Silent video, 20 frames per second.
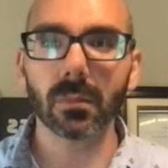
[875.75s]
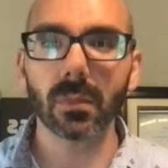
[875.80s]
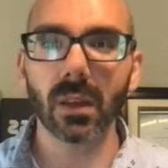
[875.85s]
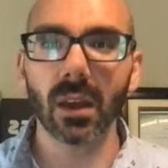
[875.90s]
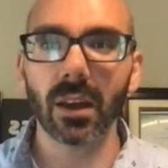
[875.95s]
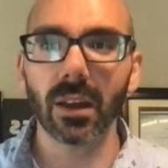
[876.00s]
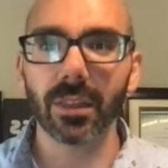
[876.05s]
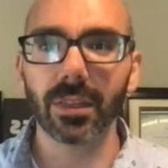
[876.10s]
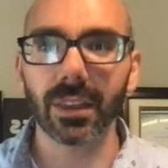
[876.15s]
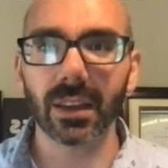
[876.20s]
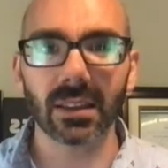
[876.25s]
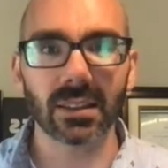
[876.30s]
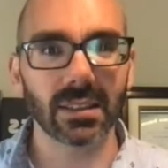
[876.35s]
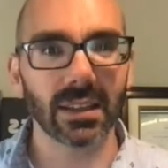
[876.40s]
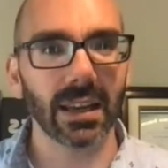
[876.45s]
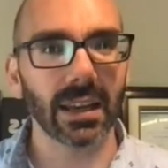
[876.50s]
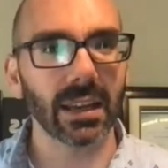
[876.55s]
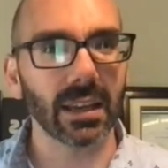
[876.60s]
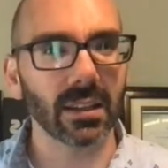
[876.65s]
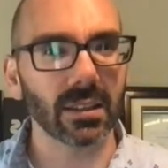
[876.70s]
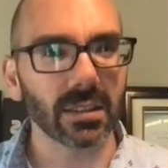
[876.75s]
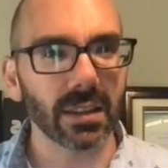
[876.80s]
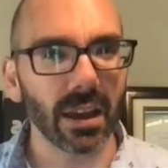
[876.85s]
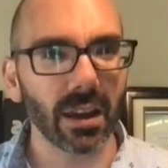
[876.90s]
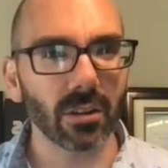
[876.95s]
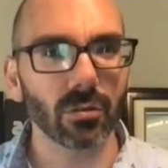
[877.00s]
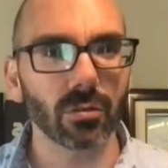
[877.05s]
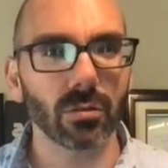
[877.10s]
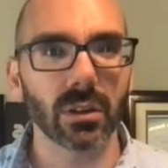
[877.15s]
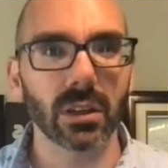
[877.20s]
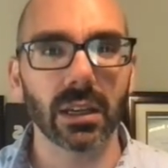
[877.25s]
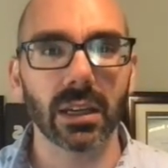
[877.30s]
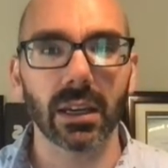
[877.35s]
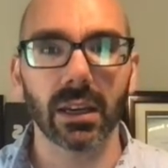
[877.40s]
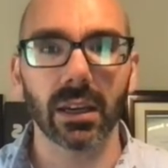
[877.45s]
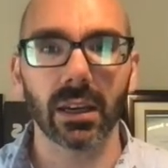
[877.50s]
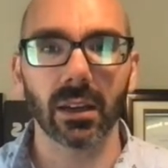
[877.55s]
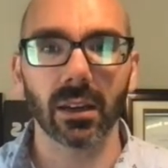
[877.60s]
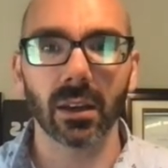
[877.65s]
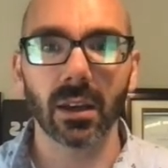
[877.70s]
uh, things like
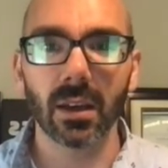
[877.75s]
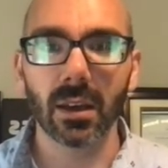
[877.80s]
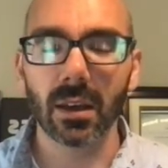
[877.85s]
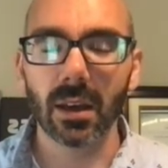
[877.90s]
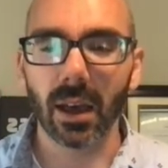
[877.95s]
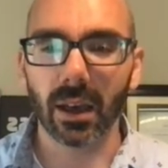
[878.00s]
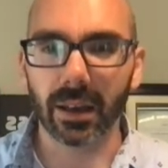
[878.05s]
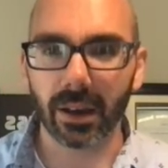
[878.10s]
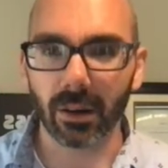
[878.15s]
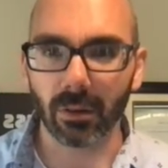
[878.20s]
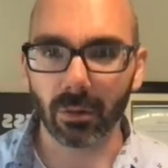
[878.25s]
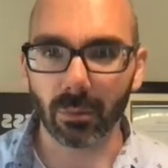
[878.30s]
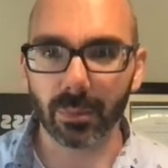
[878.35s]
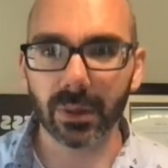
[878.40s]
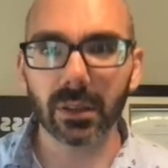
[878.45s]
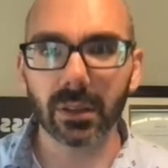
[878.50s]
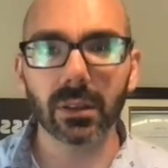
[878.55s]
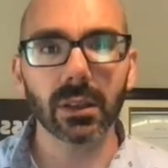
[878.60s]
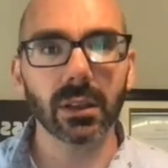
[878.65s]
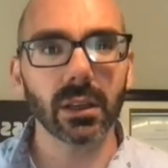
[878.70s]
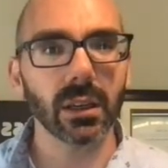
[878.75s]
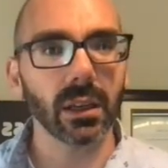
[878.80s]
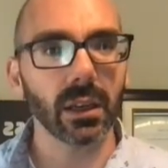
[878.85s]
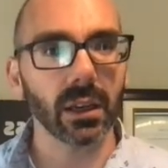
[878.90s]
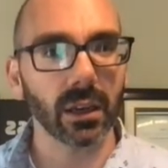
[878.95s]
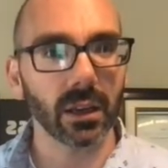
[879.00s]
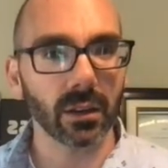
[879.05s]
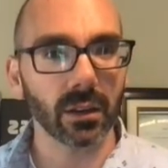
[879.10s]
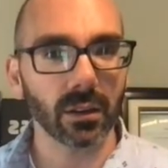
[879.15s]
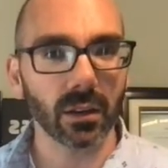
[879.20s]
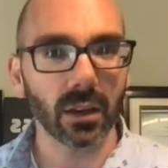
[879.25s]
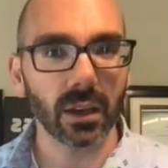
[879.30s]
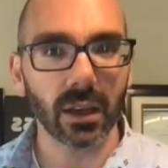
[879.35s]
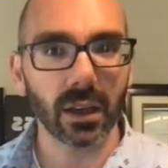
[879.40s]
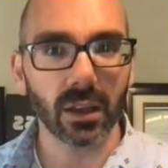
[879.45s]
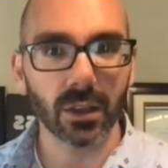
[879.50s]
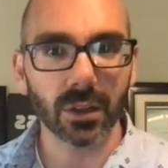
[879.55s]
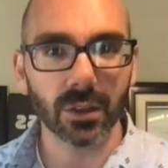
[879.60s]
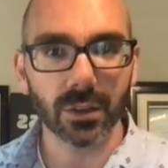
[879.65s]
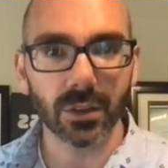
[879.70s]
integrity and accountability and
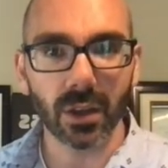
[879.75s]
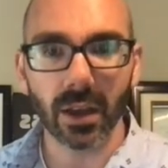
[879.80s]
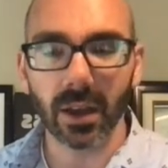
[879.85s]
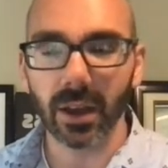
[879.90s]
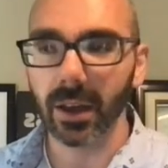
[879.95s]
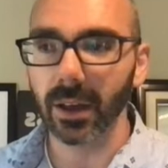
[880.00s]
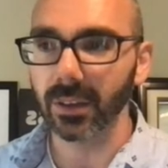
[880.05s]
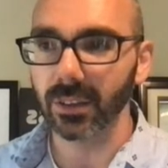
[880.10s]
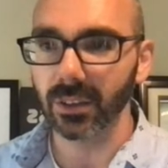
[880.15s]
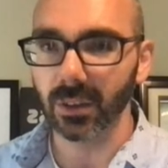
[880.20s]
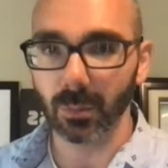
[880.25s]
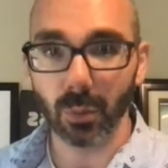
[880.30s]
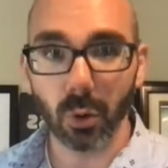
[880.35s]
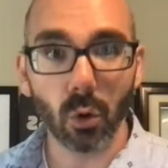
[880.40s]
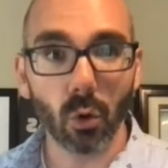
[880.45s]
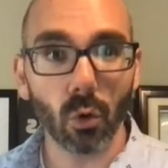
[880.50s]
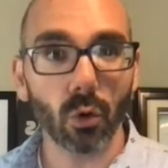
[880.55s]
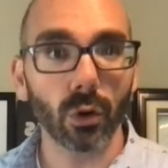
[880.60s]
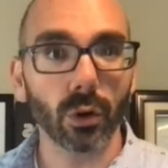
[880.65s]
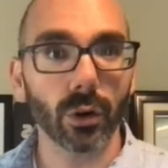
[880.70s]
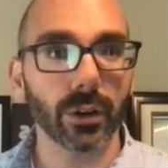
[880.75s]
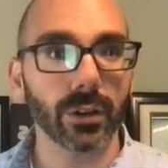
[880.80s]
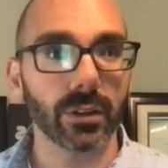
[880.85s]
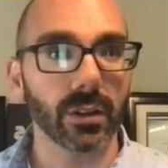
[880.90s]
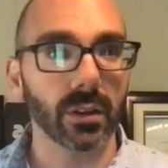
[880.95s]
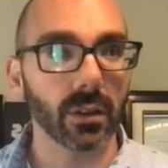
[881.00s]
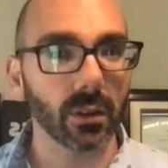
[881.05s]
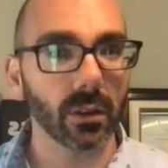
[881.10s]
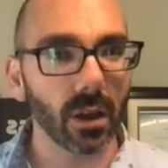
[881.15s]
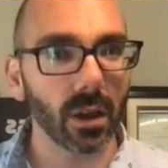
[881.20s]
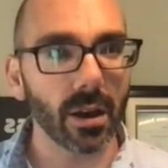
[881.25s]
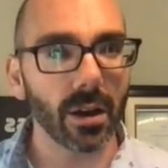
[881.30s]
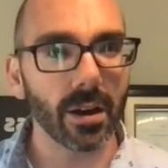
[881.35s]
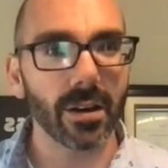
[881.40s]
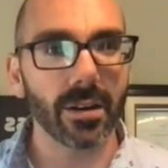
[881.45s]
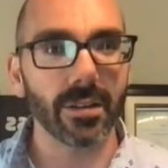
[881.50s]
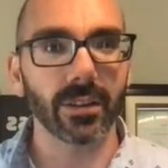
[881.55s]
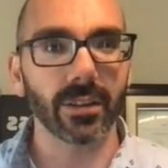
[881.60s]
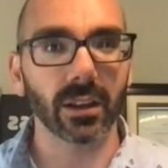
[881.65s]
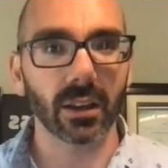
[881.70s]
and uh, support and
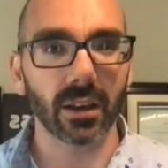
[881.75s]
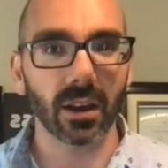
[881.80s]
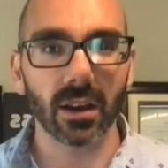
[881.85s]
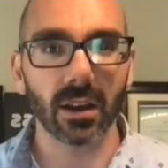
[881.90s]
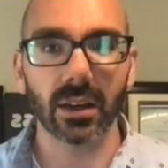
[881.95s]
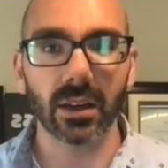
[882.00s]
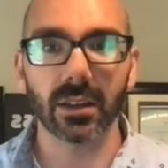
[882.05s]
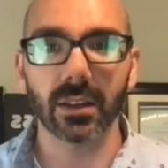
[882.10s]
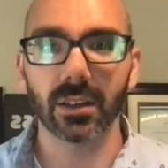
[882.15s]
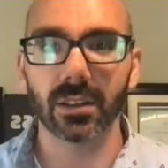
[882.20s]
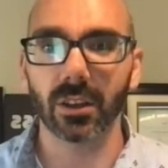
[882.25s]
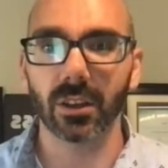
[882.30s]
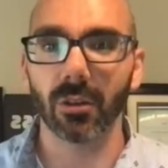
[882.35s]
love and kindness.